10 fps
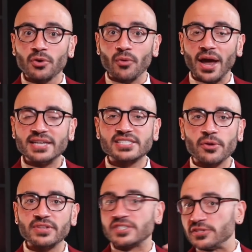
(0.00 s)
Right?
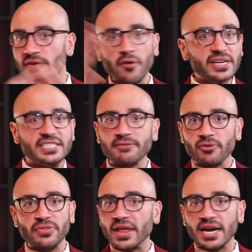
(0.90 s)
So this is very
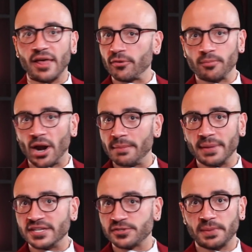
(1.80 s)
different than another
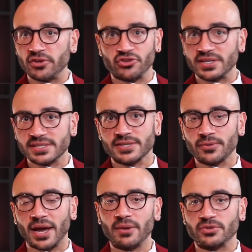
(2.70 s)
primate species,
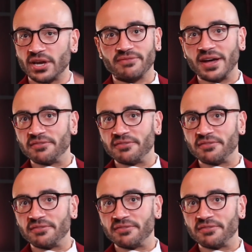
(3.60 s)
right? Which I find